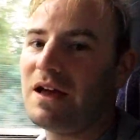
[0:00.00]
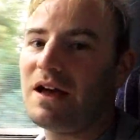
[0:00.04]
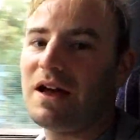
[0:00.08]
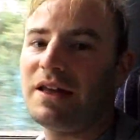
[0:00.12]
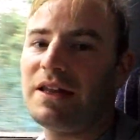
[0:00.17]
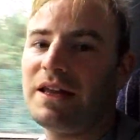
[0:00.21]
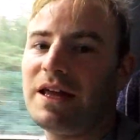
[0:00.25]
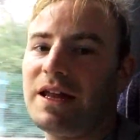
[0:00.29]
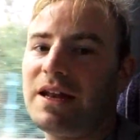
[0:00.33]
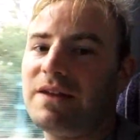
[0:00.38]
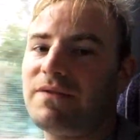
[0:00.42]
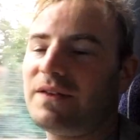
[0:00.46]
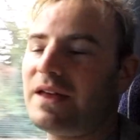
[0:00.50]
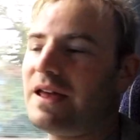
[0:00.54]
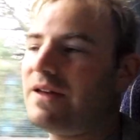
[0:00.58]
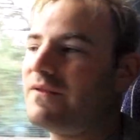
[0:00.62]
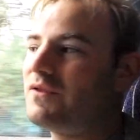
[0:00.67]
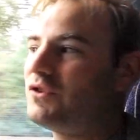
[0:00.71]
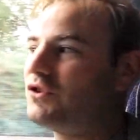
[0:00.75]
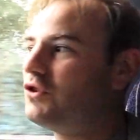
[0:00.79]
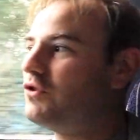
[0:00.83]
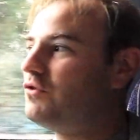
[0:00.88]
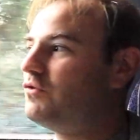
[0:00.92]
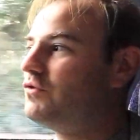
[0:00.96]
and then if they
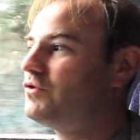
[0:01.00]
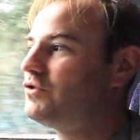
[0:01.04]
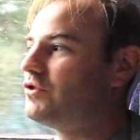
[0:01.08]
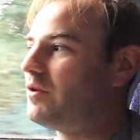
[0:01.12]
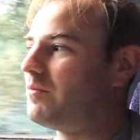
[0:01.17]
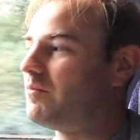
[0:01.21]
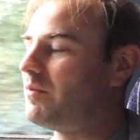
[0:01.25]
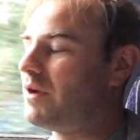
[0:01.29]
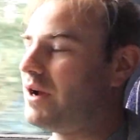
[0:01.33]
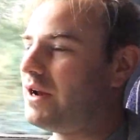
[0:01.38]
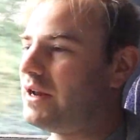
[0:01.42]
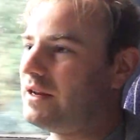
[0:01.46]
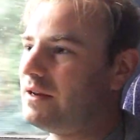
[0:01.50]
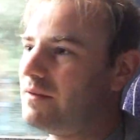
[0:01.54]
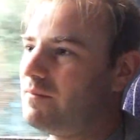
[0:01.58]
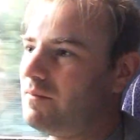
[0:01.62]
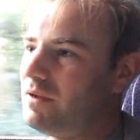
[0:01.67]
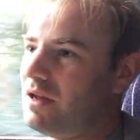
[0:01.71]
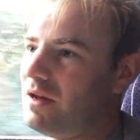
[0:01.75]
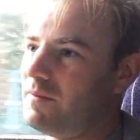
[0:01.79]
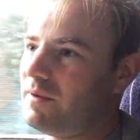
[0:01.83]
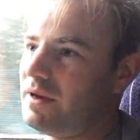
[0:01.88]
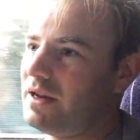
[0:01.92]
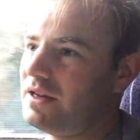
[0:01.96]
ever do stop running them,
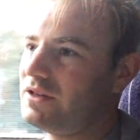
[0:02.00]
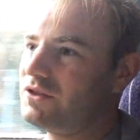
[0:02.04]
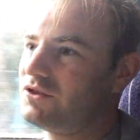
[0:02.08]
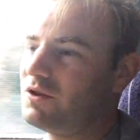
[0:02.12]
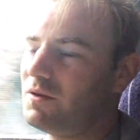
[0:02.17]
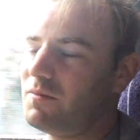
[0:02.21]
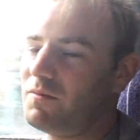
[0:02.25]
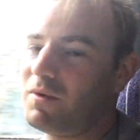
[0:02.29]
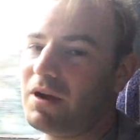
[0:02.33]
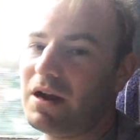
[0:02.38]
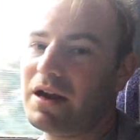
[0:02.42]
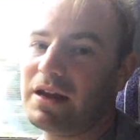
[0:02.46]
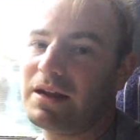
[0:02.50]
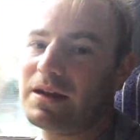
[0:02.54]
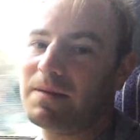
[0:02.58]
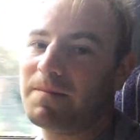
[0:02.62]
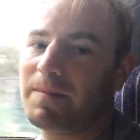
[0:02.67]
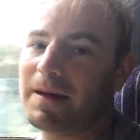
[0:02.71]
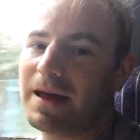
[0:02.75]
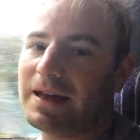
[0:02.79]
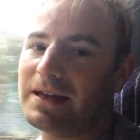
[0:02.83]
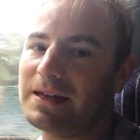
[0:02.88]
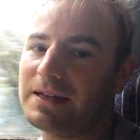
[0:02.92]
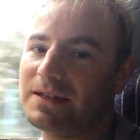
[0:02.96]
like when they stopped running the
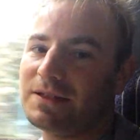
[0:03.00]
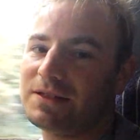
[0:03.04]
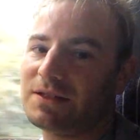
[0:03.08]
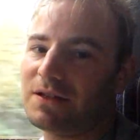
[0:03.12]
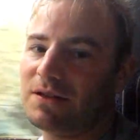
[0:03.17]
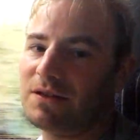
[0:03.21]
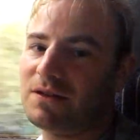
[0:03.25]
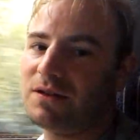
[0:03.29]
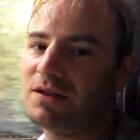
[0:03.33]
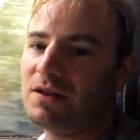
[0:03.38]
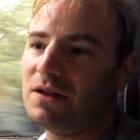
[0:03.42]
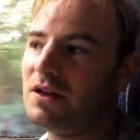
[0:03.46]
Paddington